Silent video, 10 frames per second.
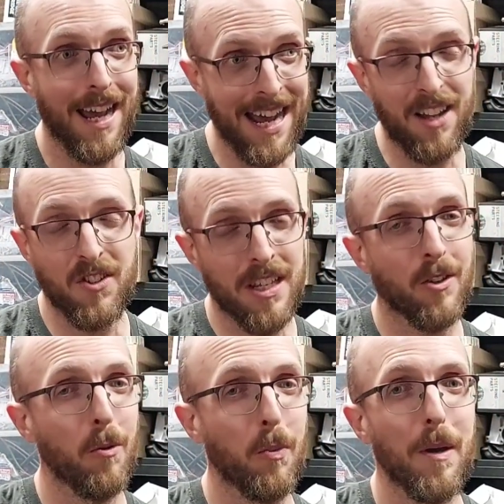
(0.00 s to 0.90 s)
actually
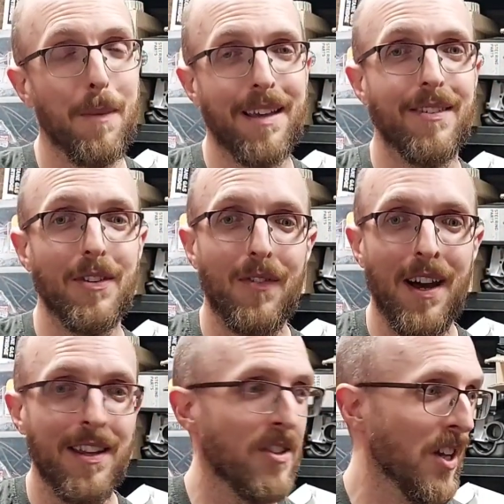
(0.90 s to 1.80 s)
could be a massive
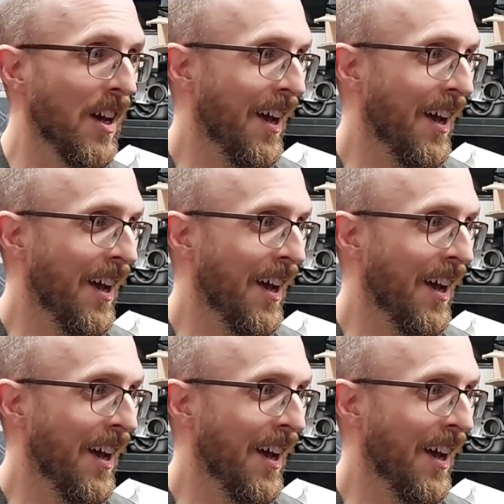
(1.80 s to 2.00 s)
advantage.